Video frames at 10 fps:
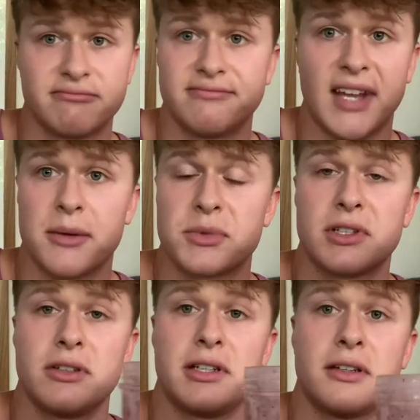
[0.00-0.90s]

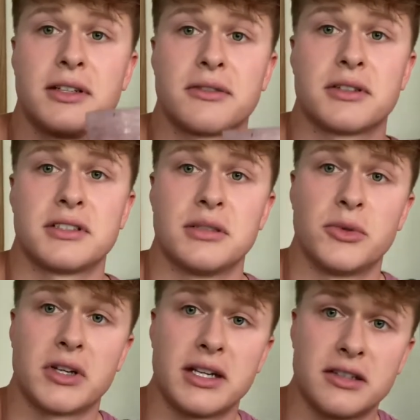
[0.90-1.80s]
absolutely no difference in the
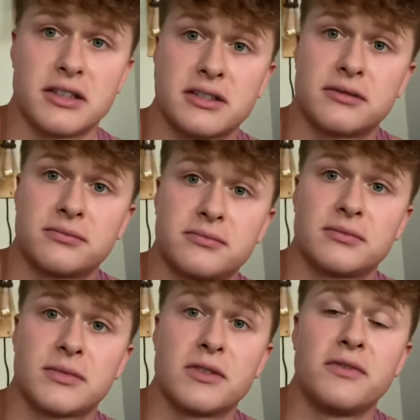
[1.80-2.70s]
body. It's just
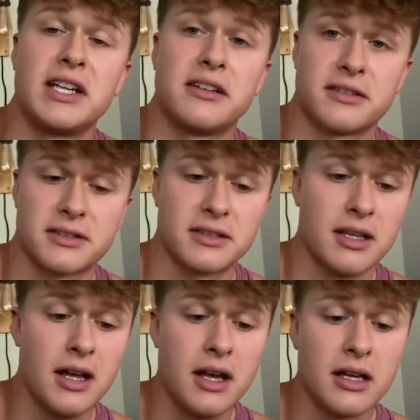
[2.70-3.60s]
convenience.
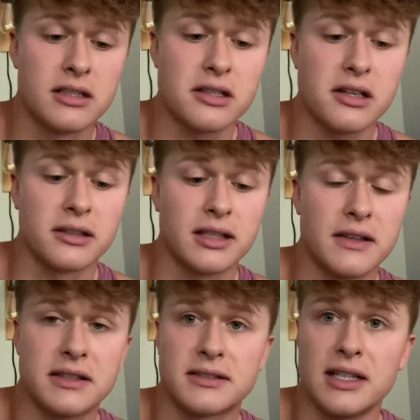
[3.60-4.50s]
So
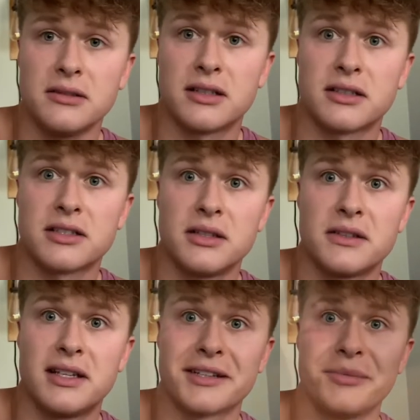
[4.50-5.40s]
get this down and I'll see you at
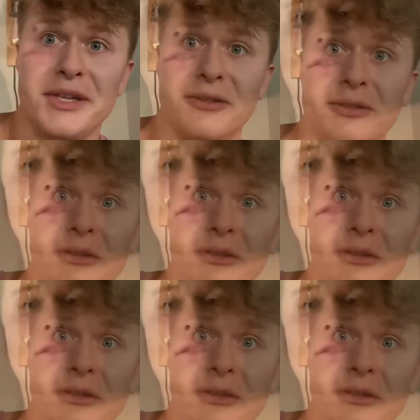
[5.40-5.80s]
the next meal.